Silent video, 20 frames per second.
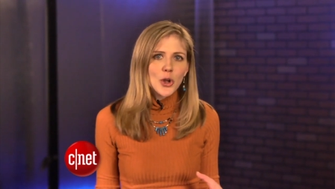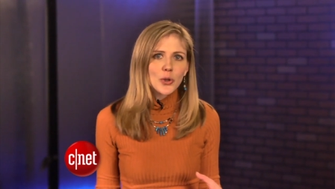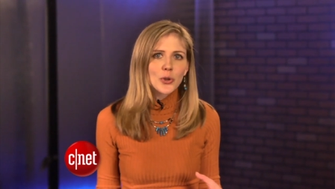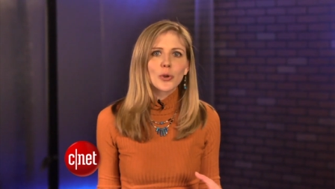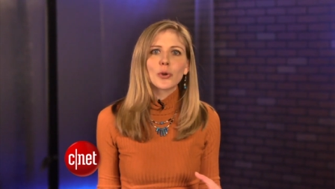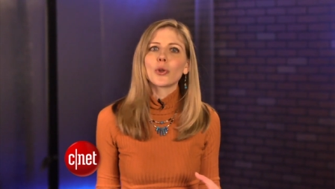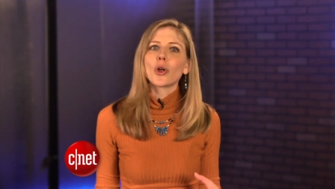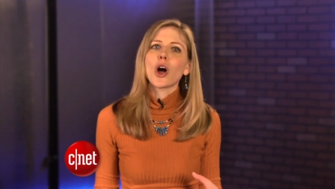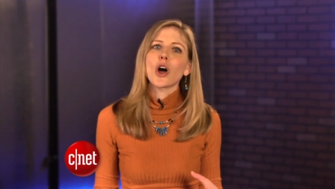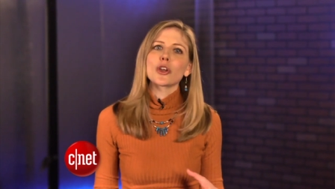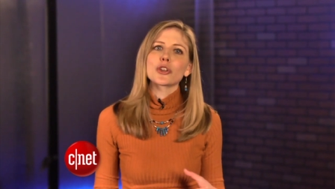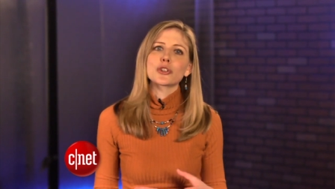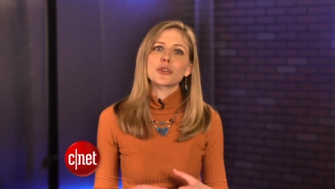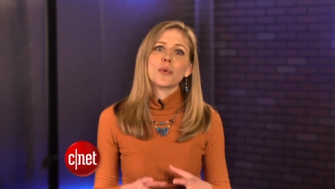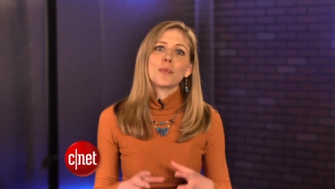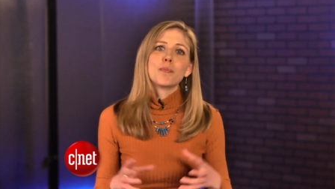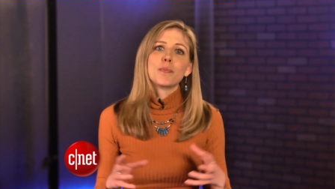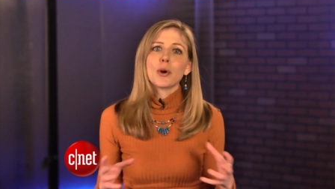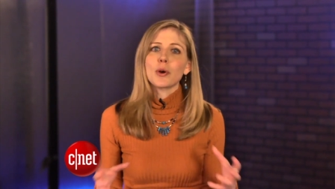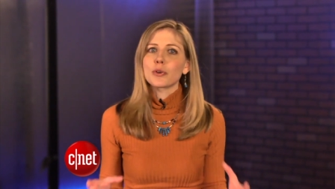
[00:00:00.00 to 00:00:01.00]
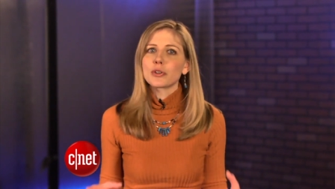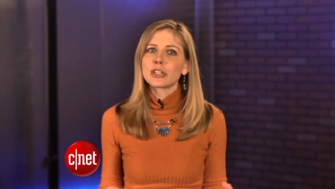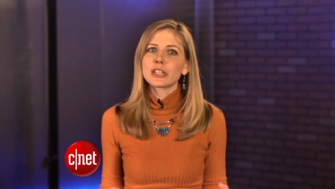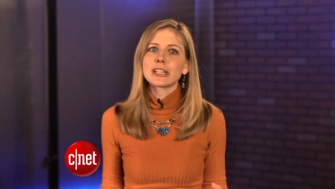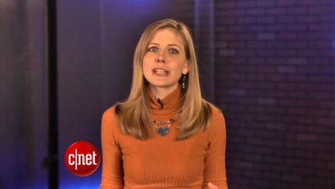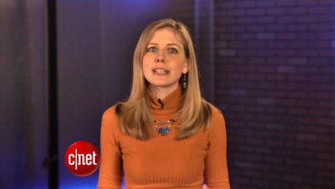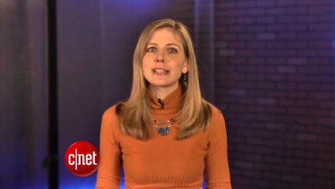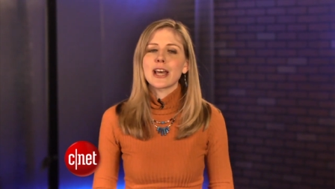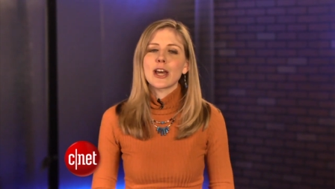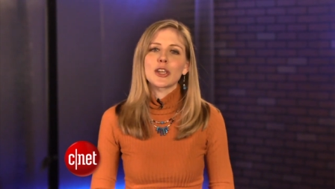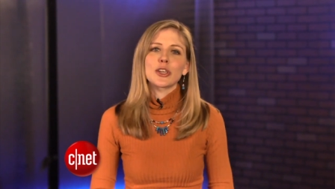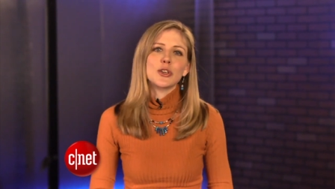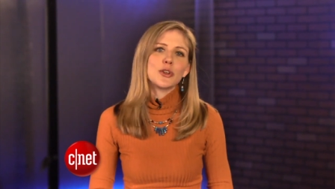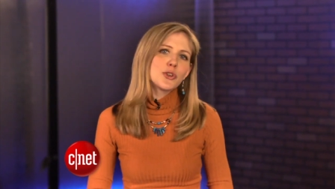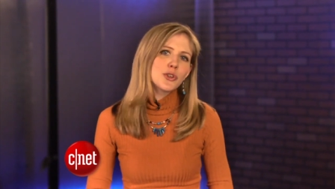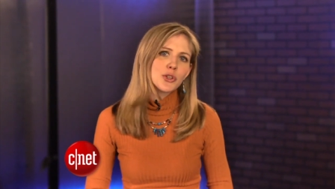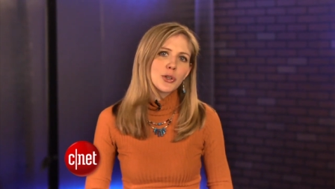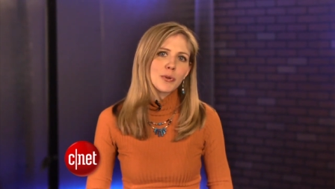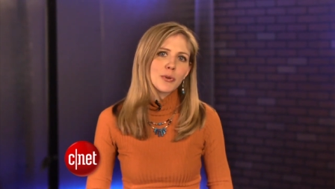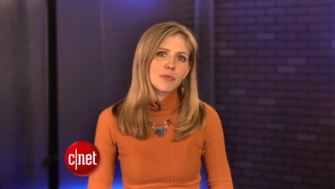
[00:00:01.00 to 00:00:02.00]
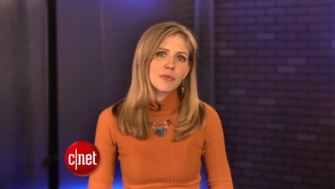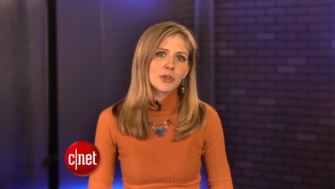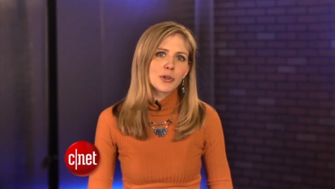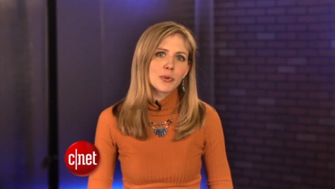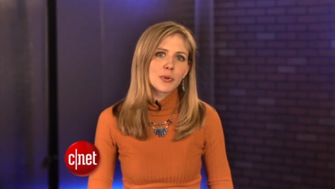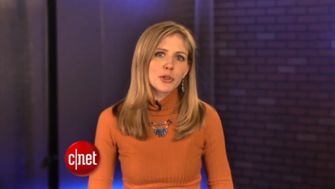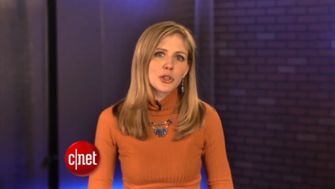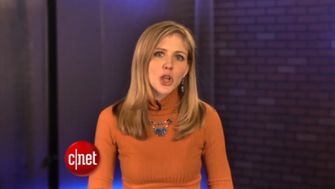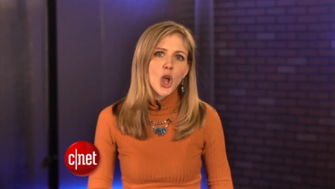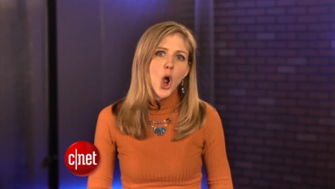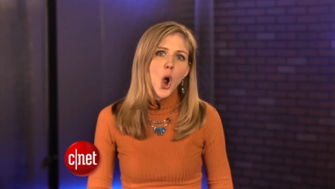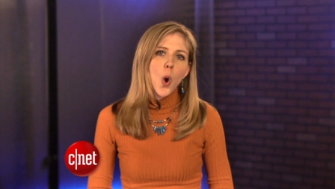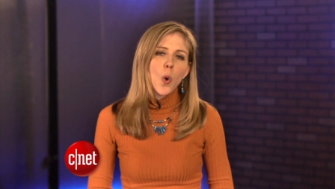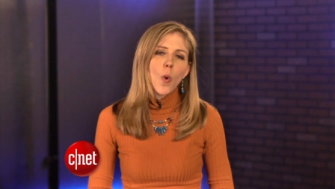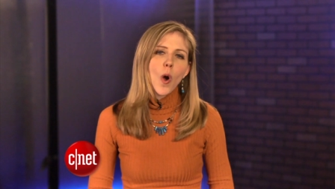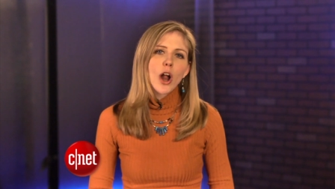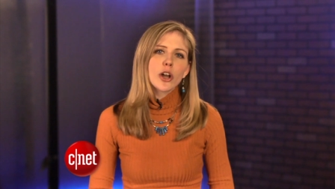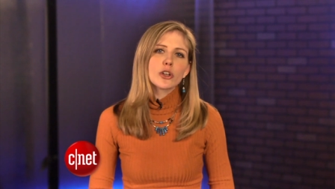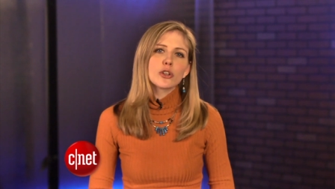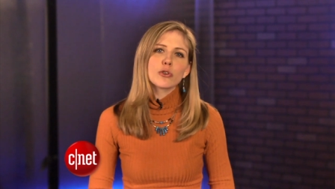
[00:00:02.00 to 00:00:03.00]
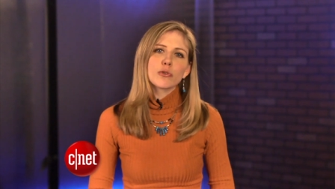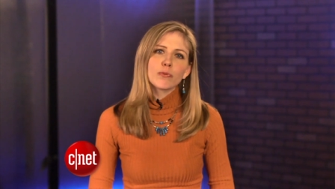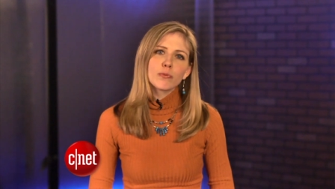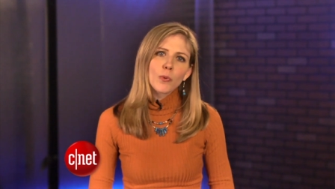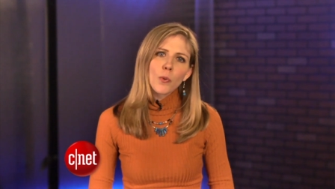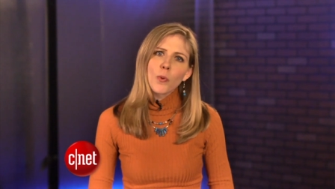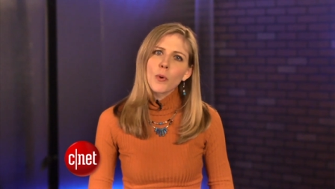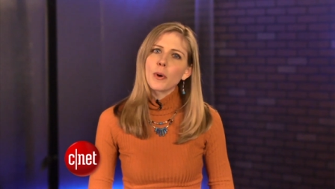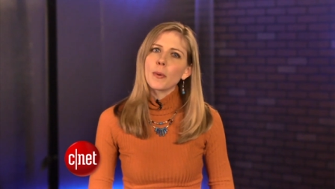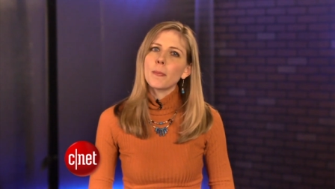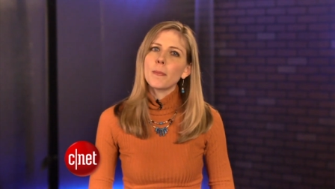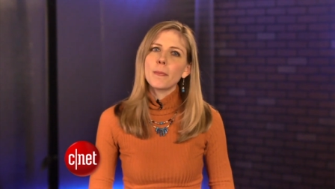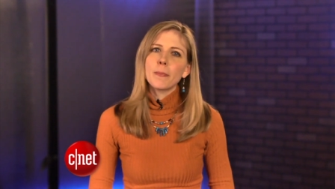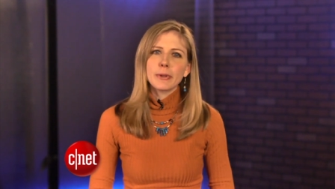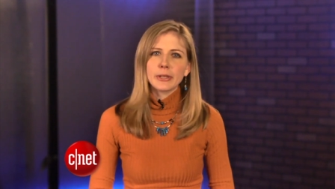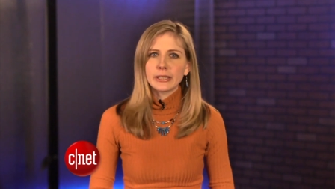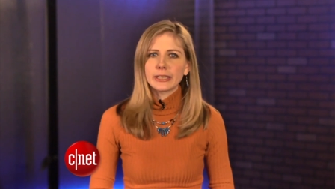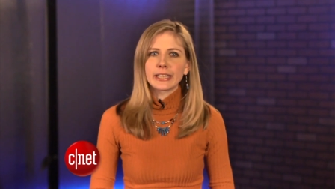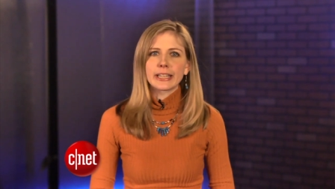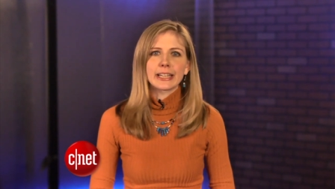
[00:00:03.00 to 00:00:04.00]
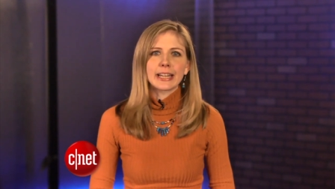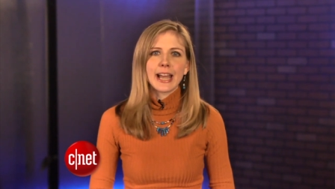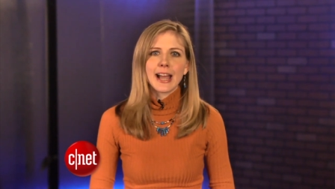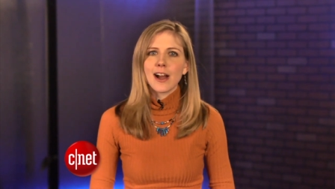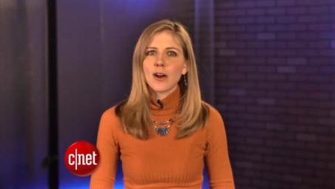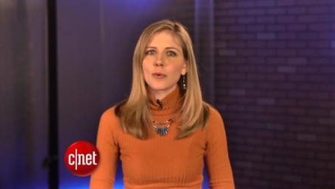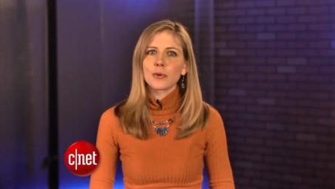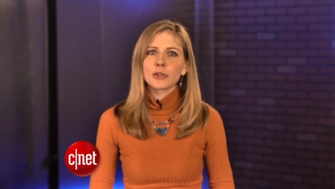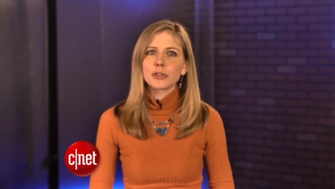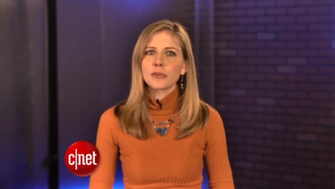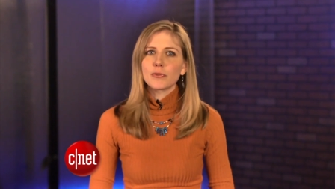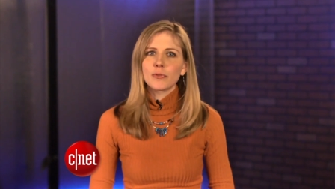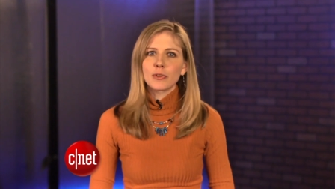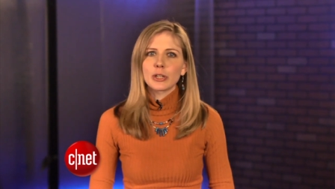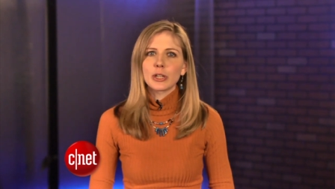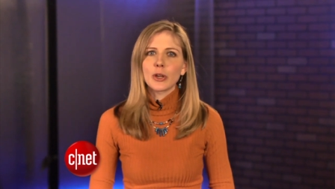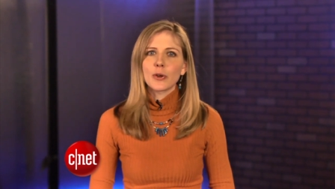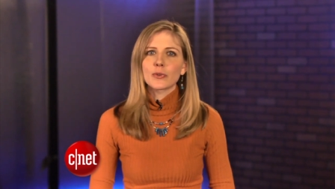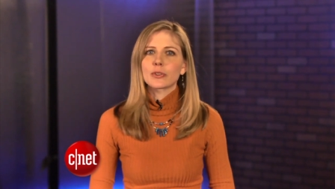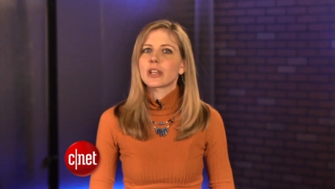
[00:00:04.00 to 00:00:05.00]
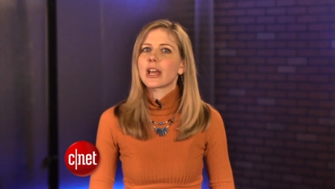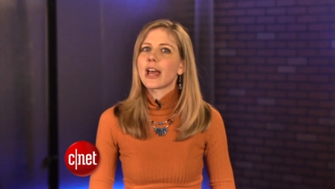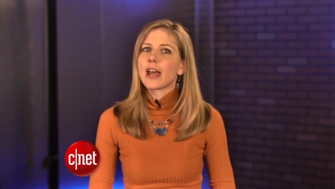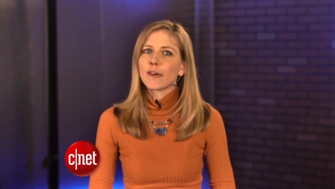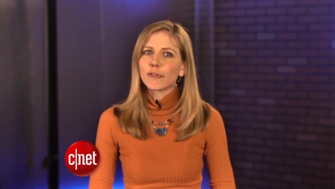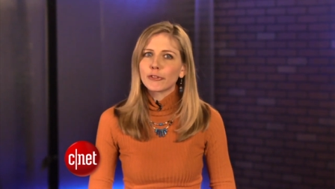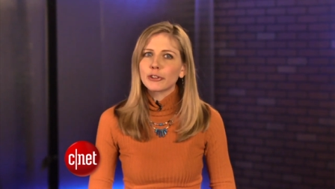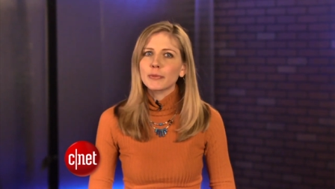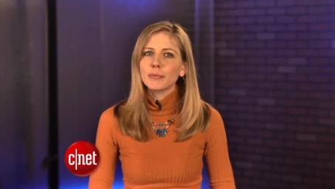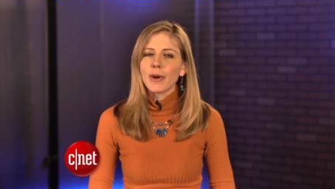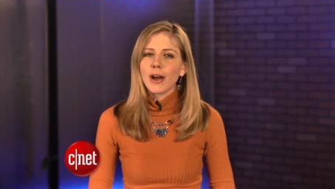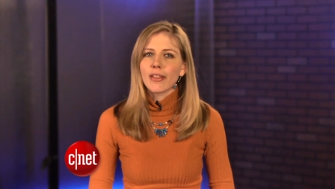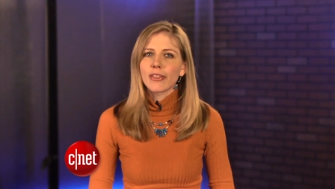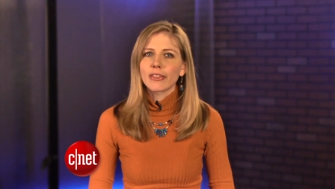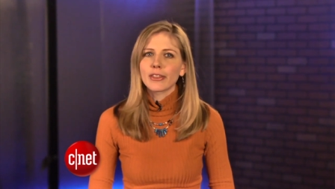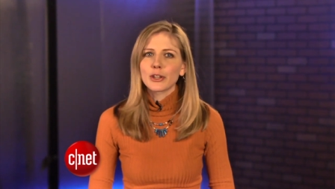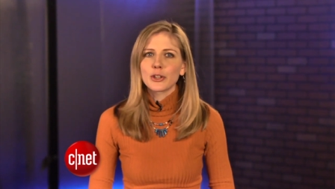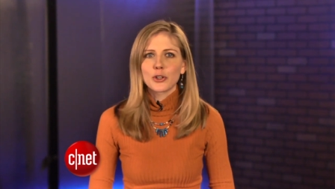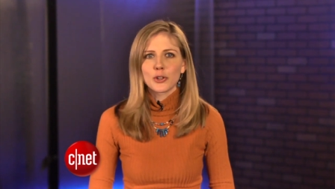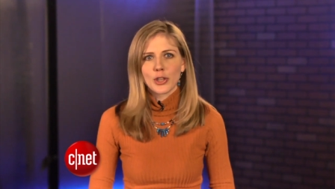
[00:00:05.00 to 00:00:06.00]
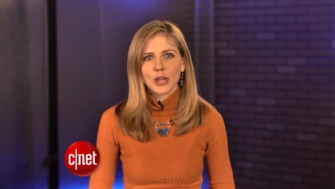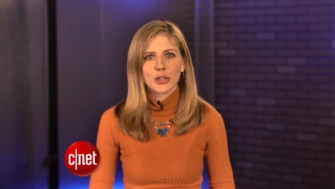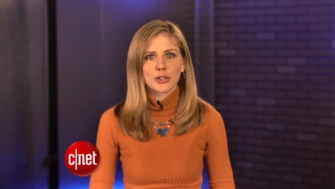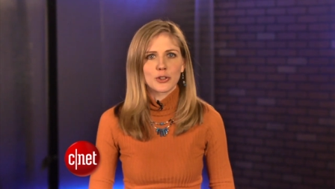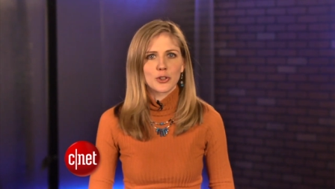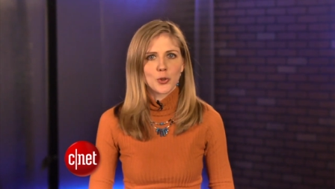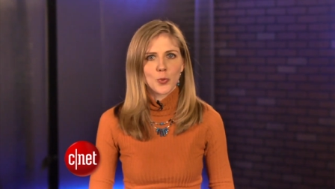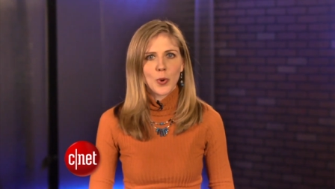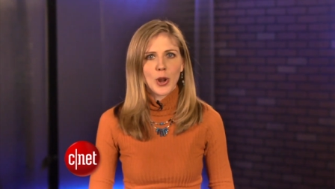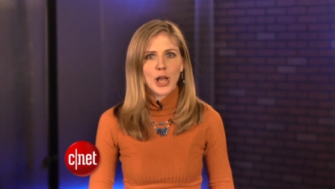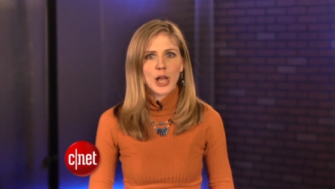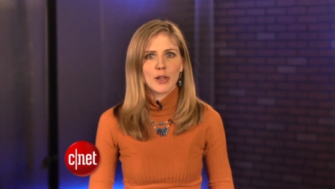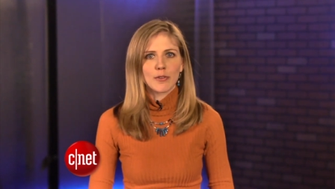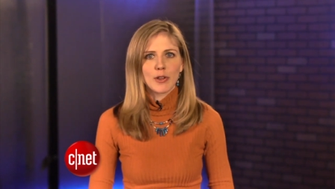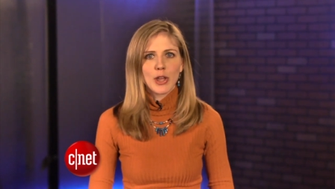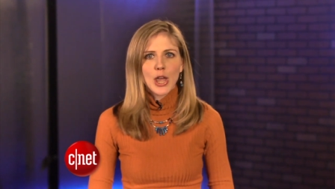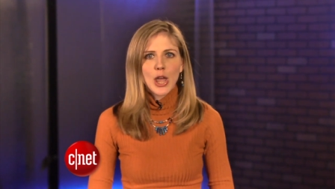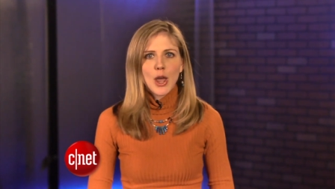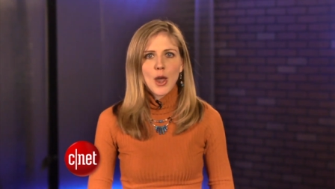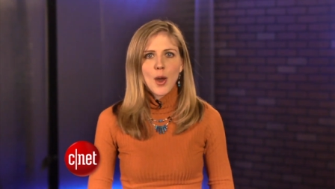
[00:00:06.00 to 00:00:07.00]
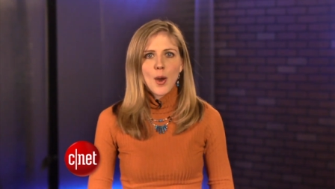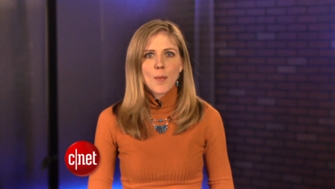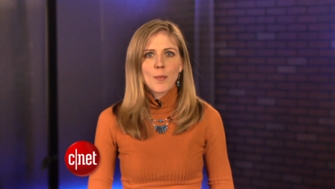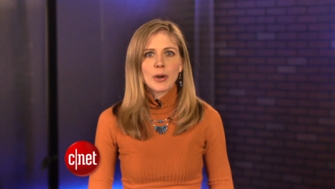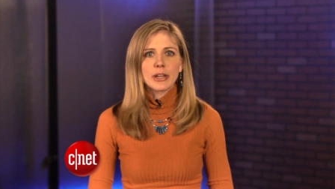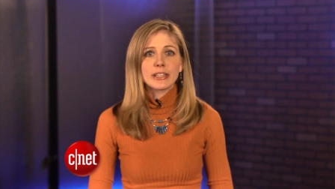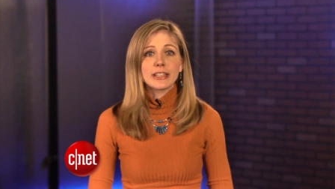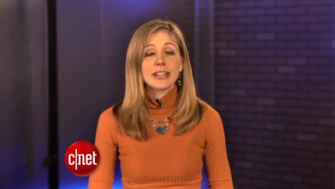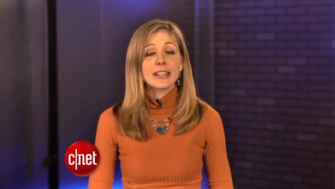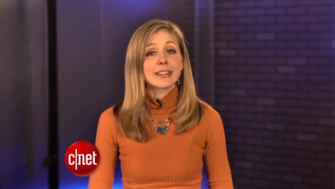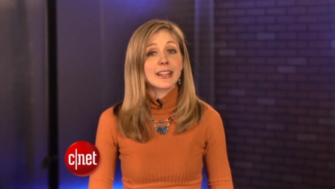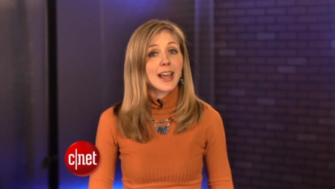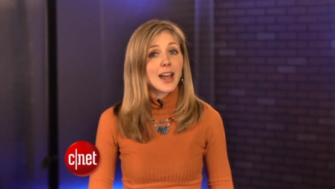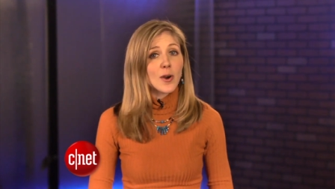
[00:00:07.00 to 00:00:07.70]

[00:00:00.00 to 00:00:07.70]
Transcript: Google also boasted that YouTube viewers watched 4 billion hours of videos every month in 2012. But in the